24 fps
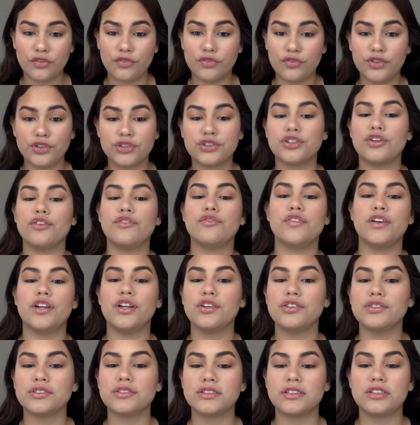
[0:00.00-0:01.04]
future
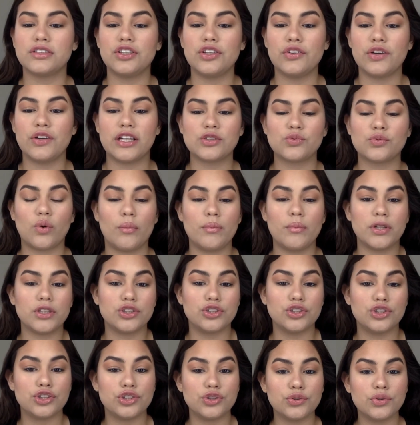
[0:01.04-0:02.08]
videos that you guys want me to
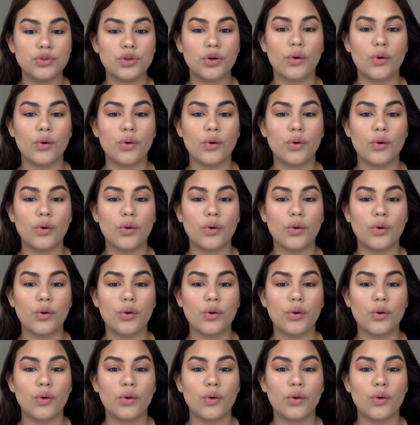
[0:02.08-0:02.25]
do,